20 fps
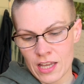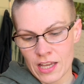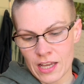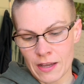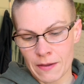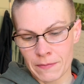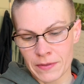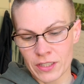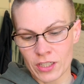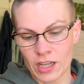
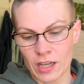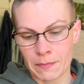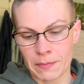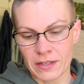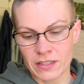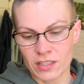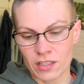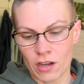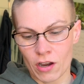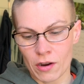um, and talk
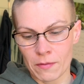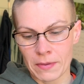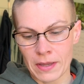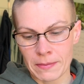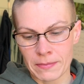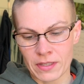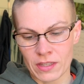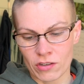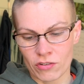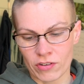about Scar
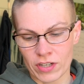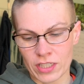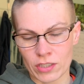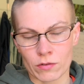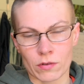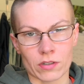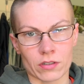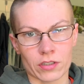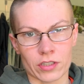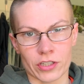Baby, the gray
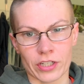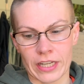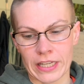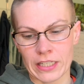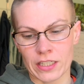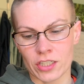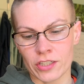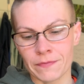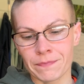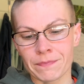squirrel, her
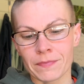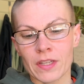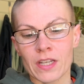age.